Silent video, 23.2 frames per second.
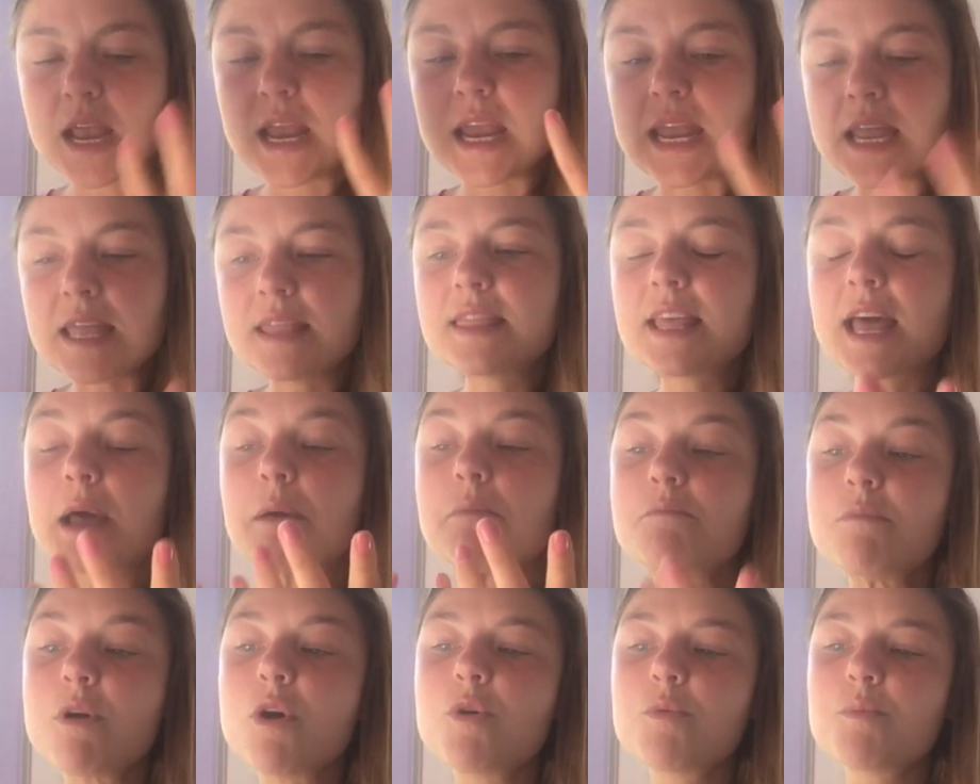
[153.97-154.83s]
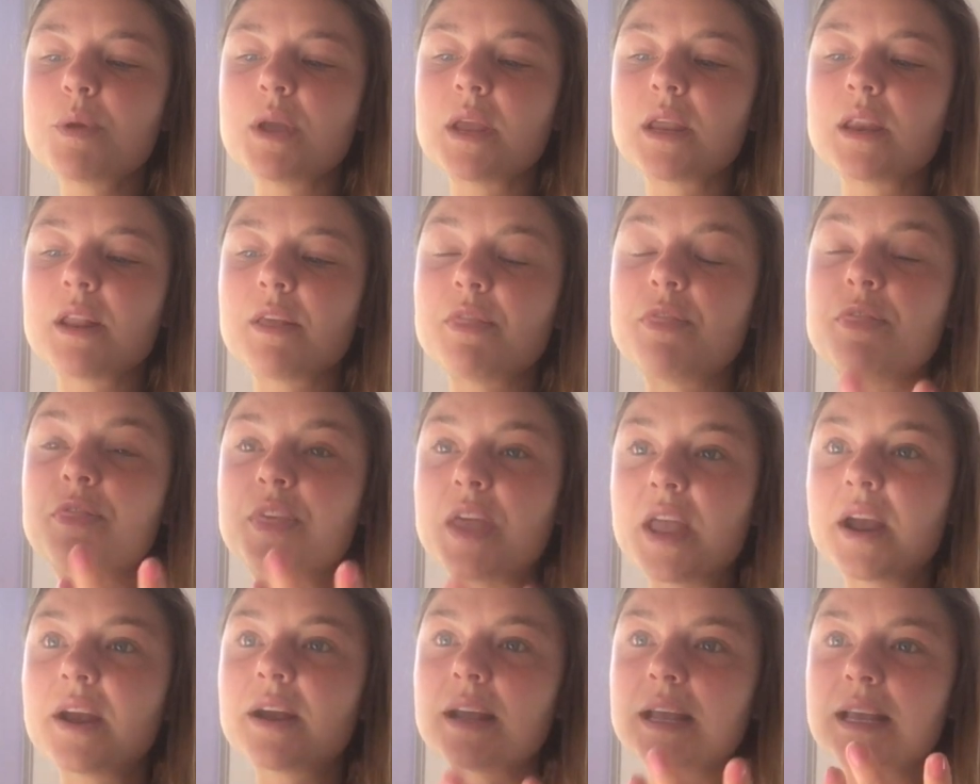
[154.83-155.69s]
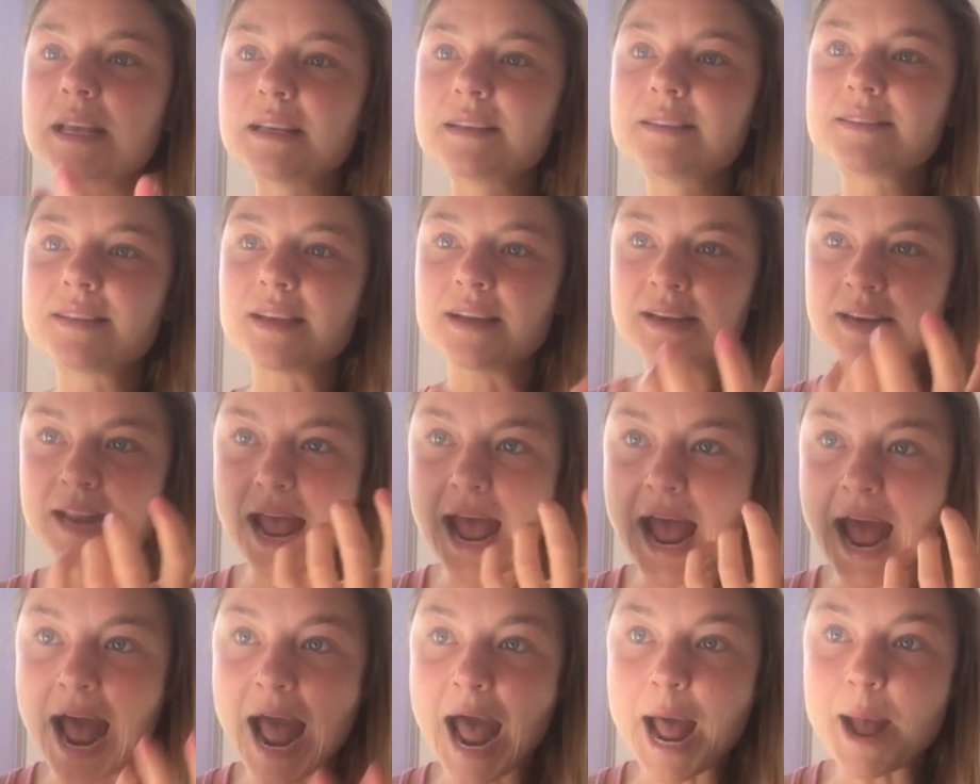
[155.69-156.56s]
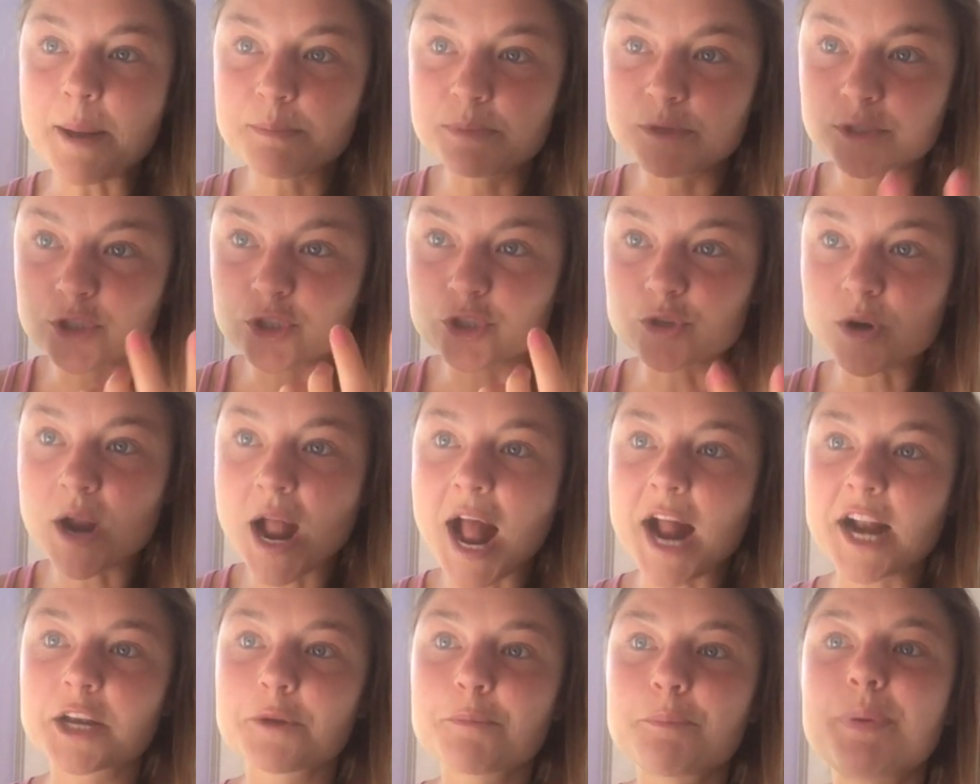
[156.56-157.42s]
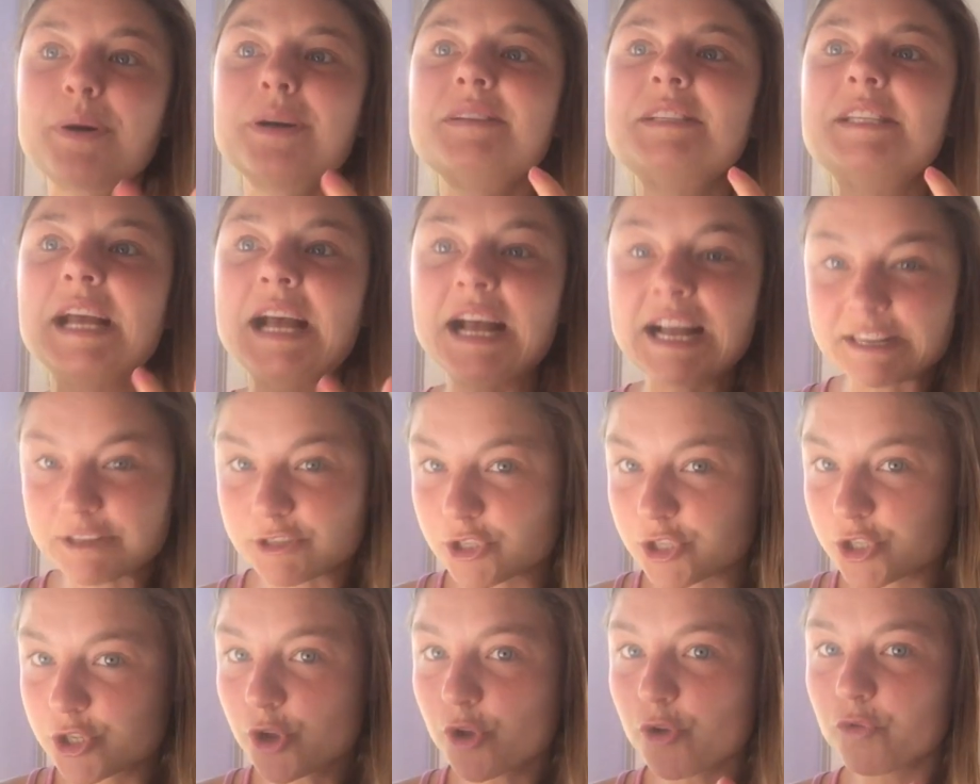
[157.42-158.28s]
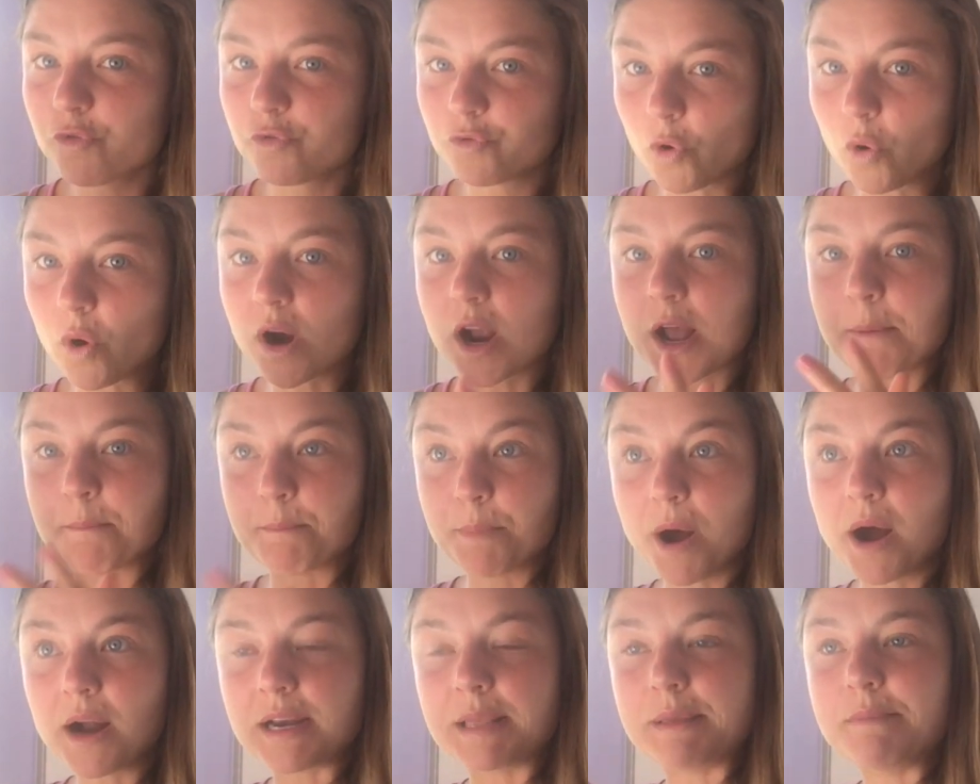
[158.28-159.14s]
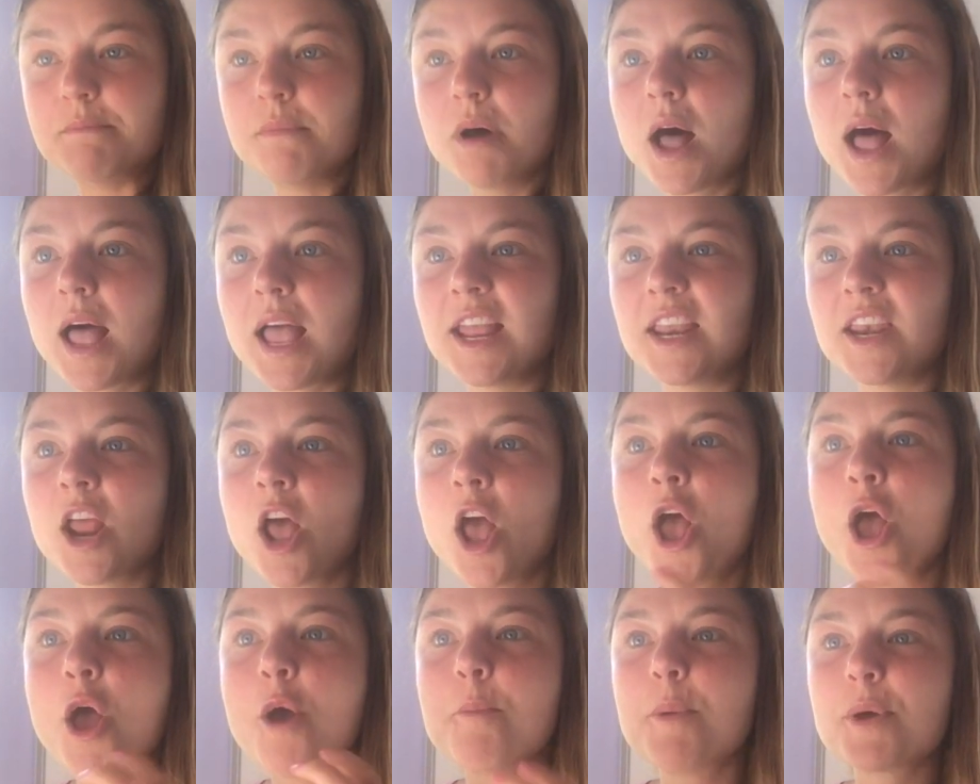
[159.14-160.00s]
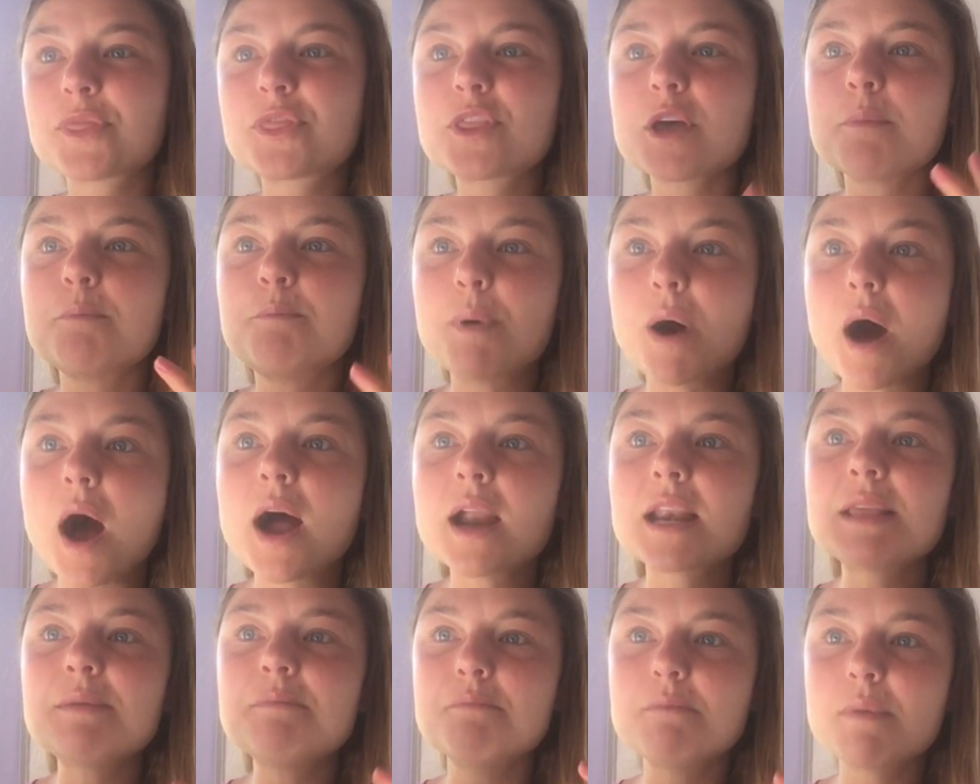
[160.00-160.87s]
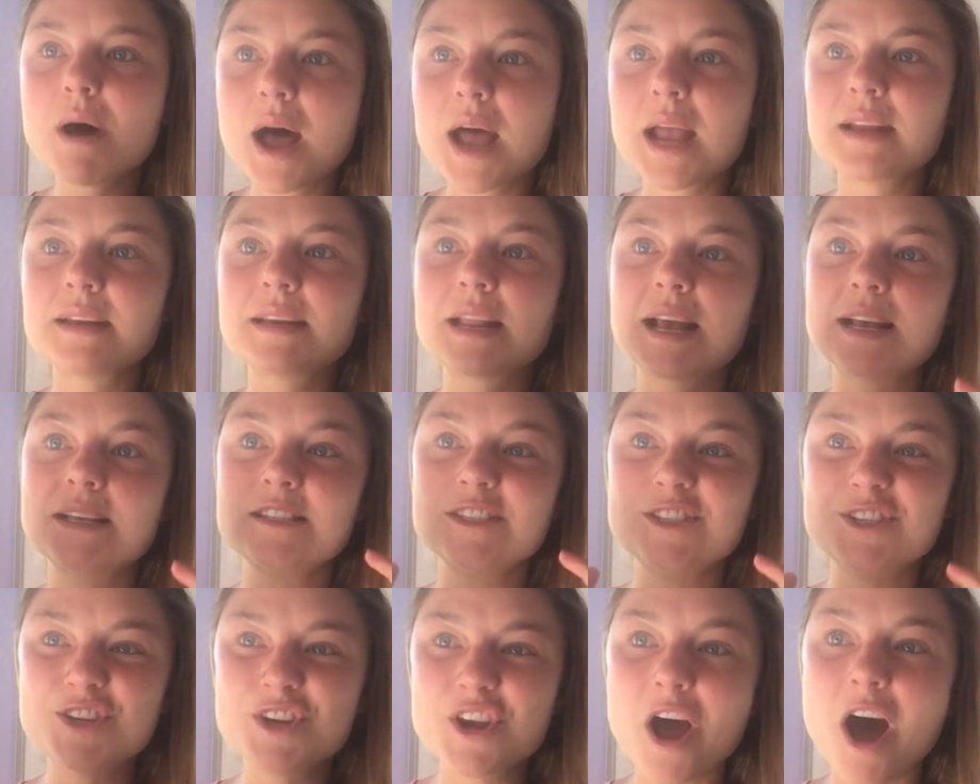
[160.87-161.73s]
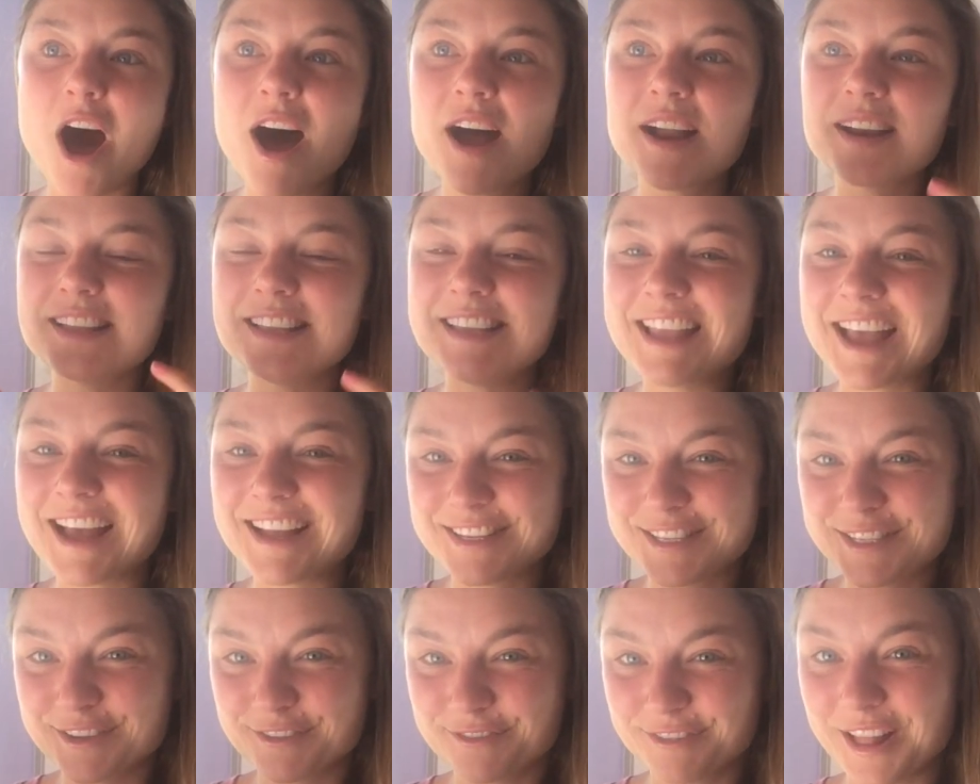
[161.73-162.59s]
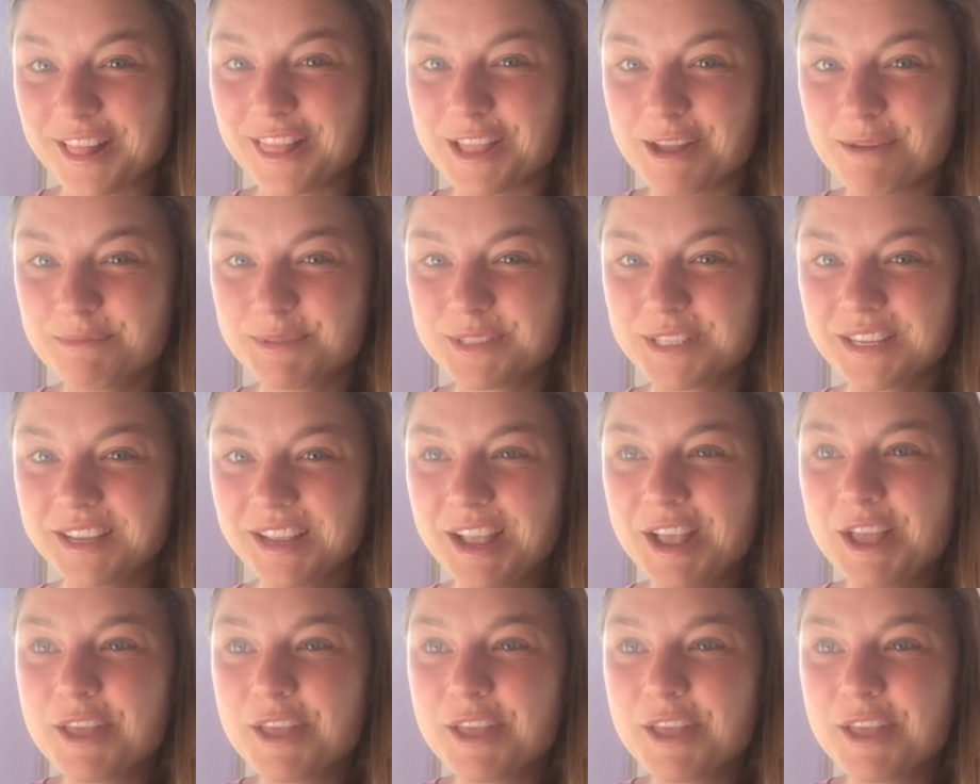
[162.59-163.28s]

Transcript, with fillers: In that moment, there is an abstract potential for a body mind, but the body mind has not yet developed.